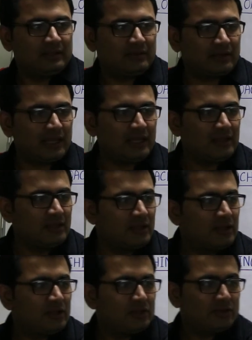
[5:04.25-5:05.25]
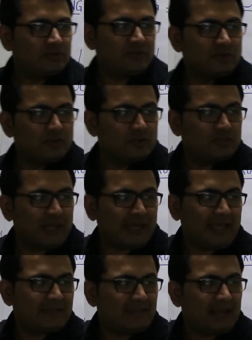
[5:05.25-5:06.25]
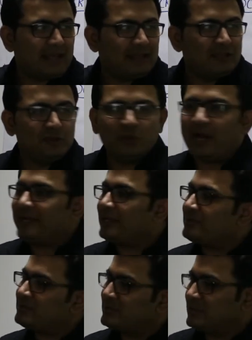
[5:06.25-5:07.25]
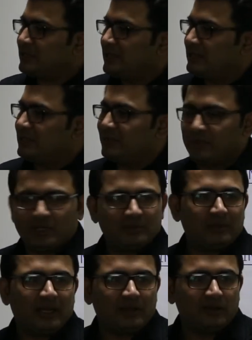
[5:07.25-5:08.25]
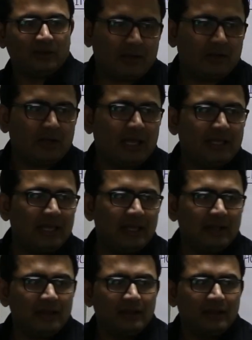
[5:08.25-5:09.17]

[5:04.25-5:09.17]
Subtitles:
okay, which goes back as new items in the product backlog. And then